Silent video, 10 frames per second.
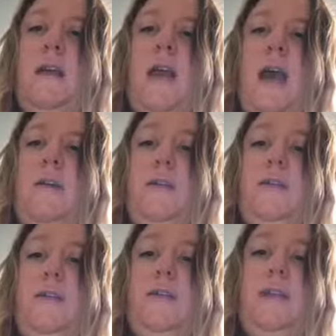How you
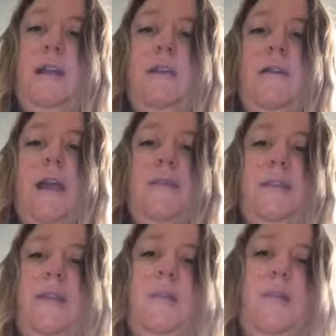choose to interact
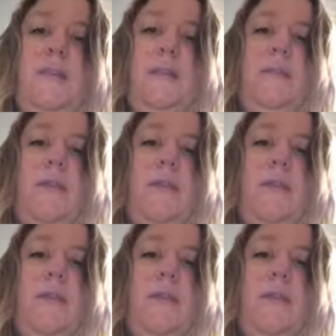with the opposing